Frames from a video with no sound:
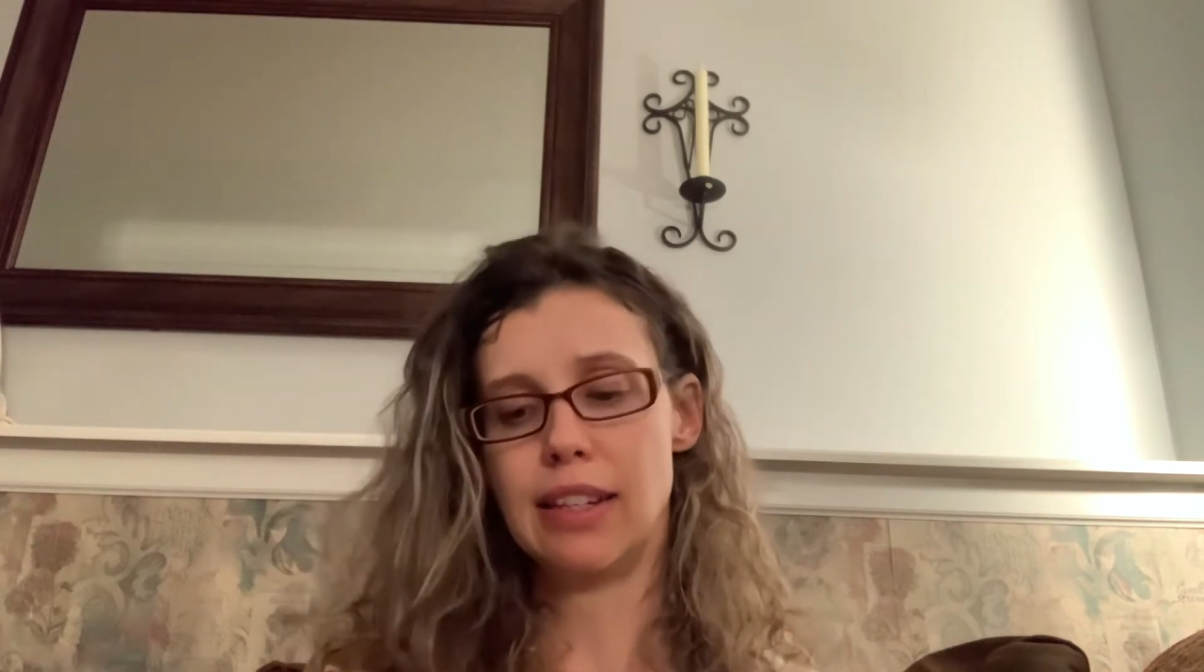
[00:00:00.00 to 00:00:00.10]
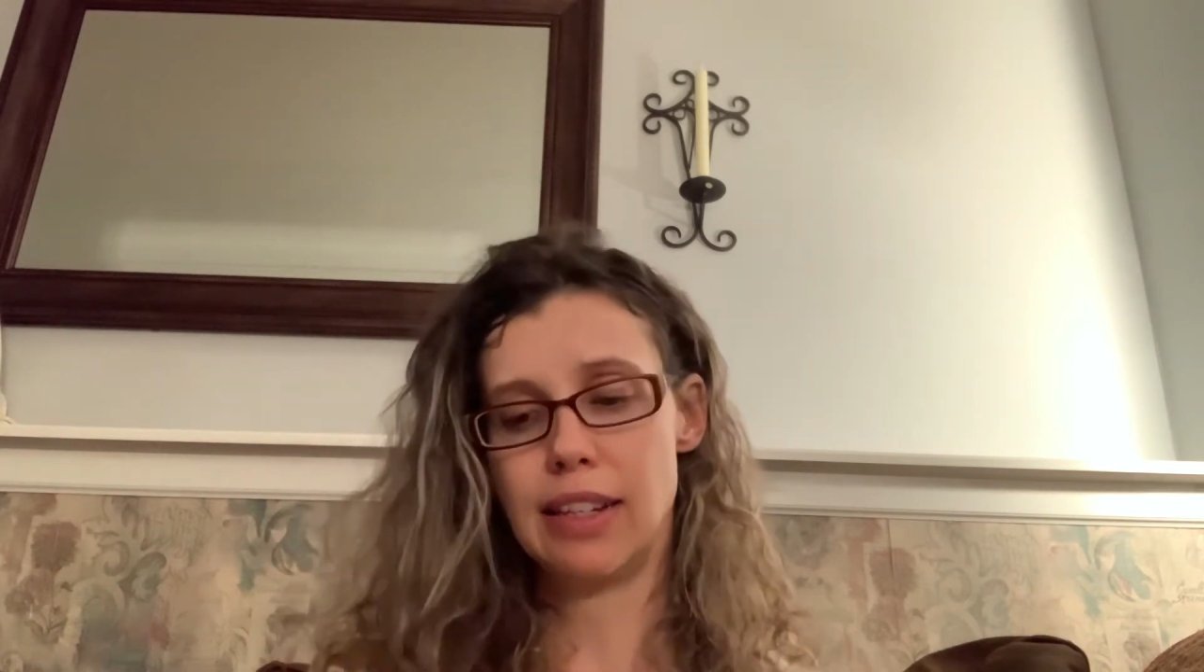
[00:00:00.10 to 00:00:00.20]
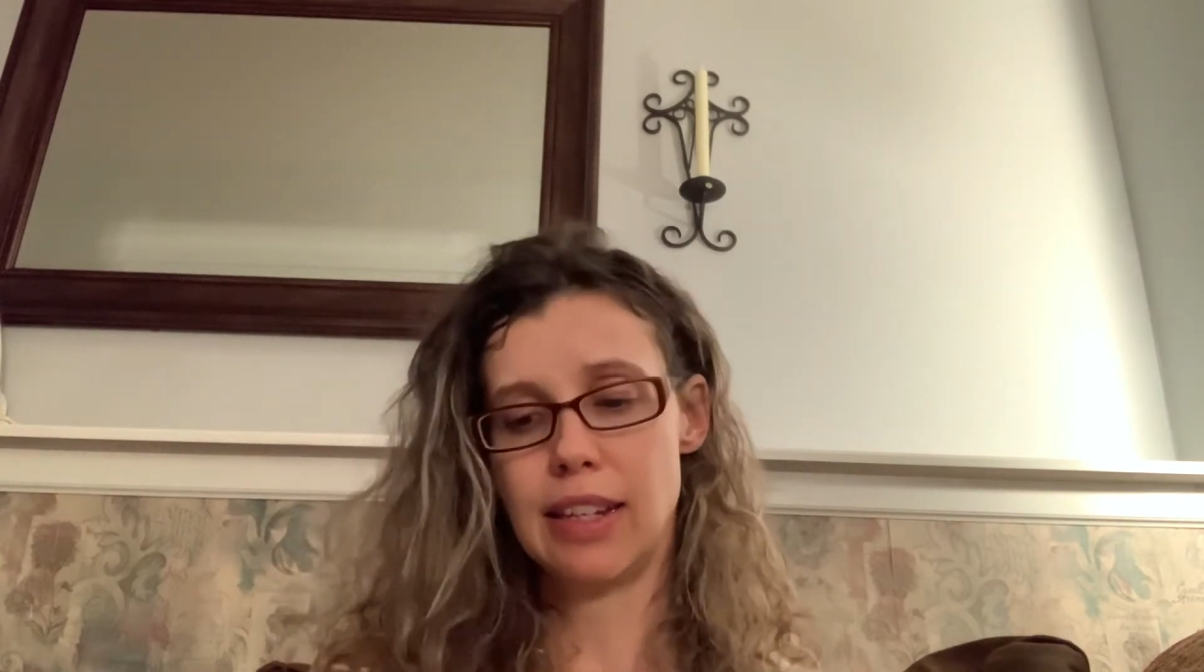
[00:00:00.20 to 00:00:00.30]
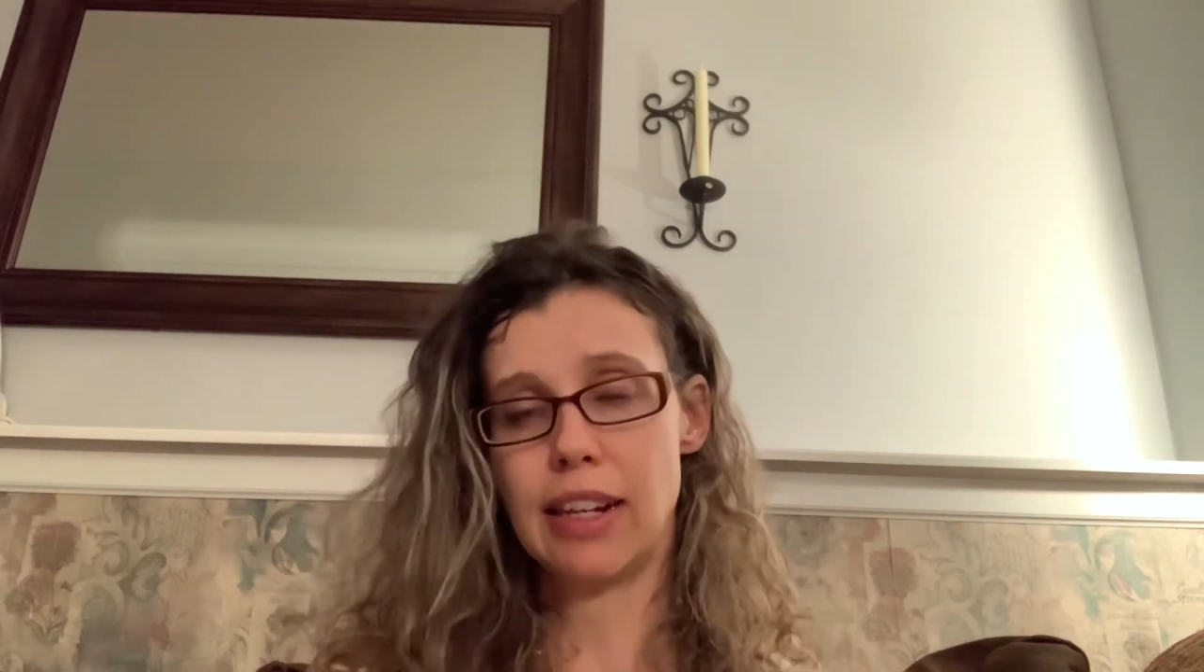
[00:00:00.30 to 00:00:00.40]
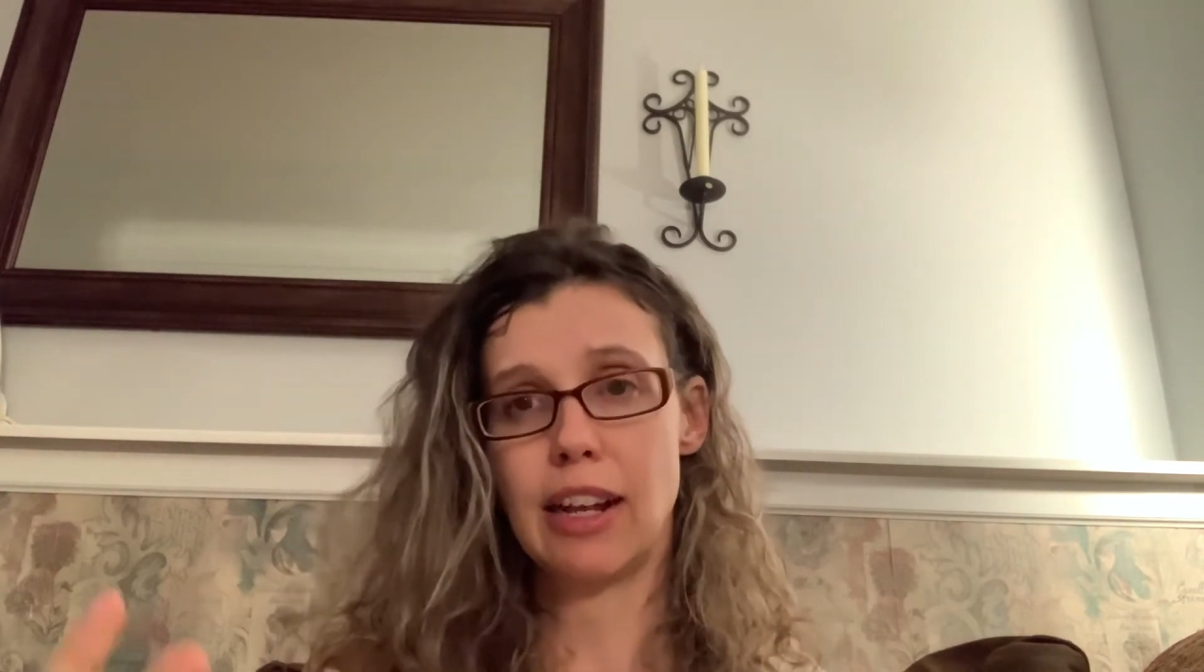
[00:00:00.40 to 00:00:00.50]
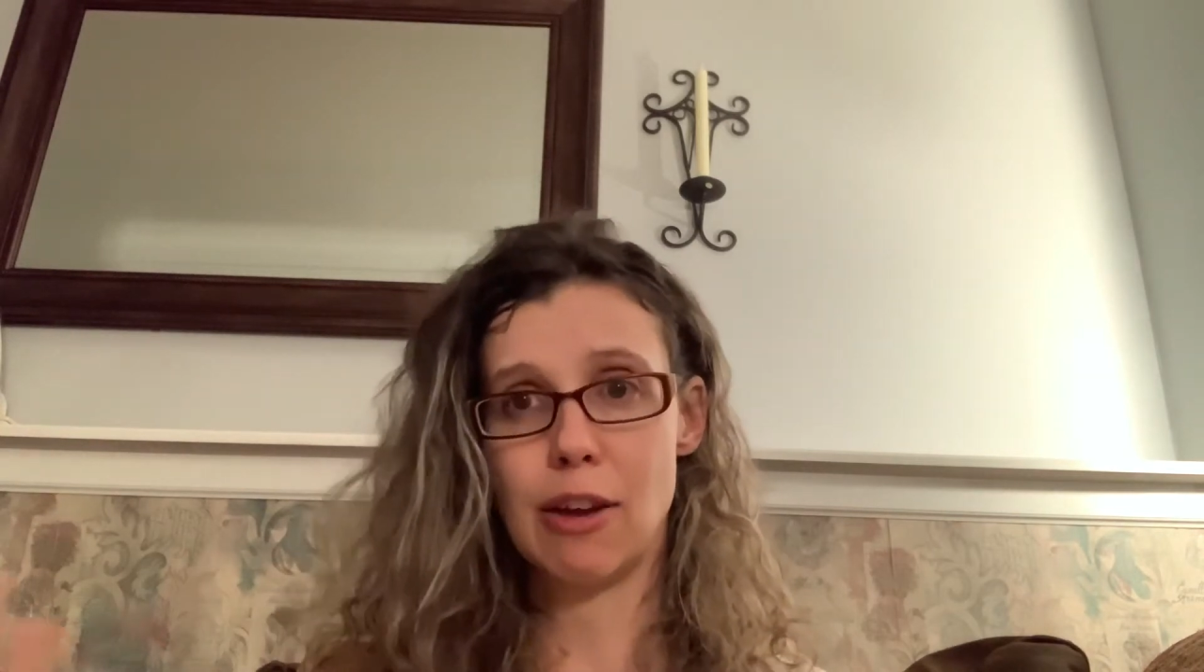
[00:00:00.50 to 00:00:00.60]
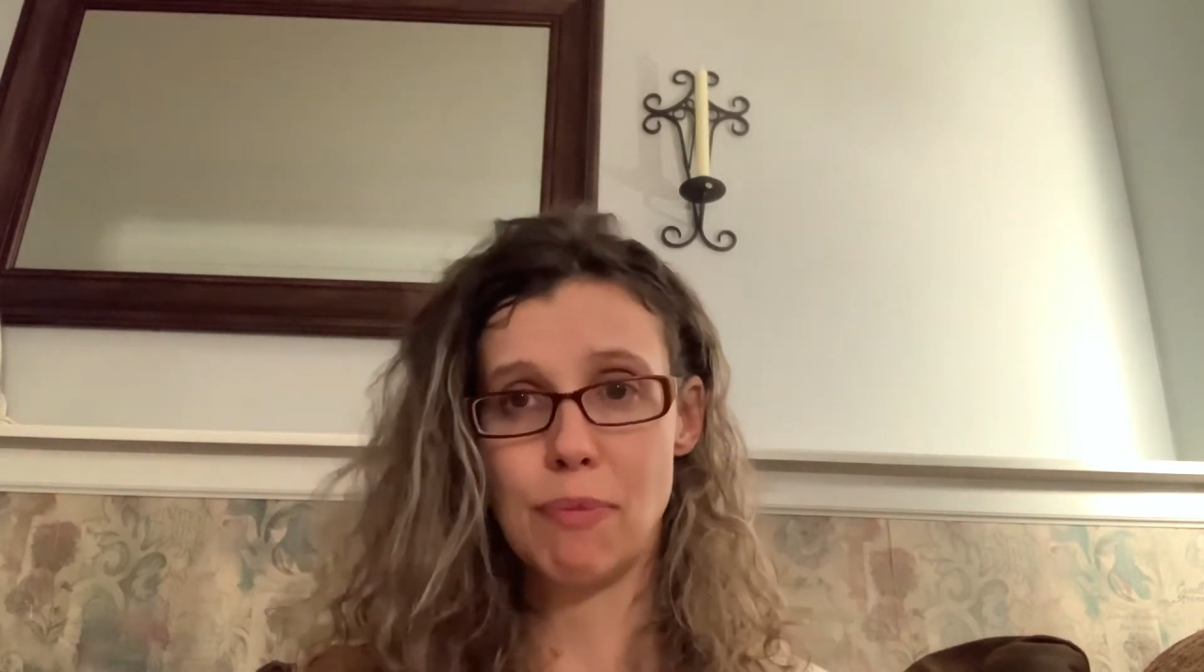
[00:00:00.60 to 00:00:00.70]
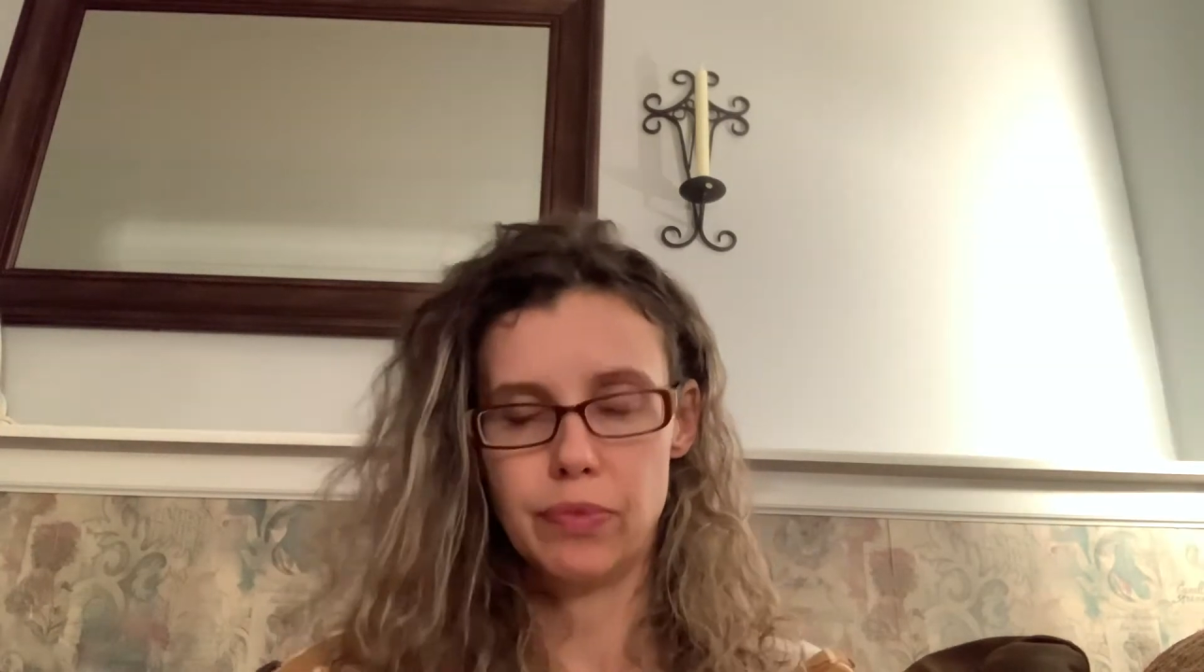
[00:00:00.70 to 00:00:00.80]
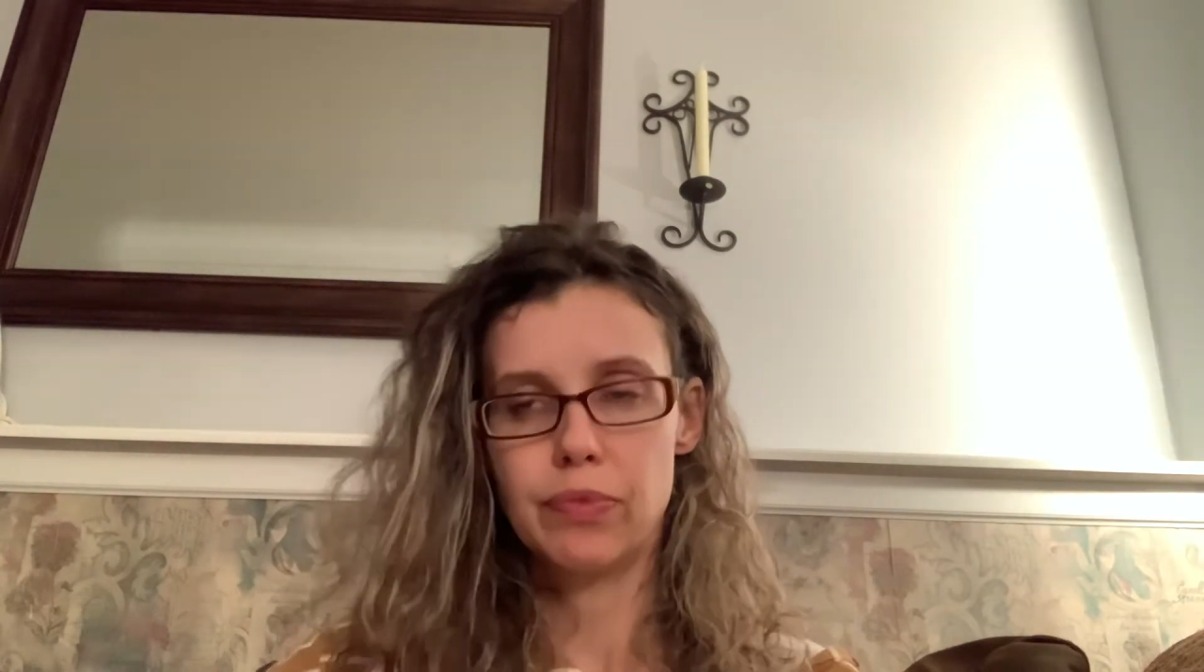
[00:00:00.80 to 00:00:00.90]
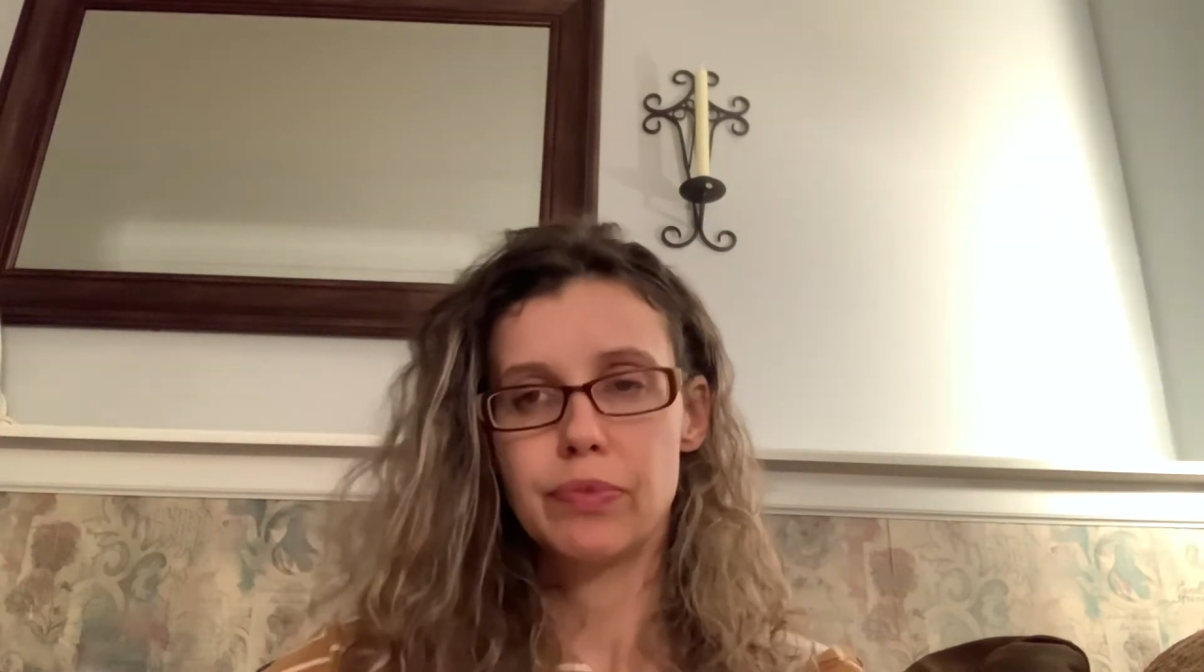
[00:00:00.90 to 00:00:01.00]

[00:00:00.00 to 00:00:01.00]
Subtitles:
can come back.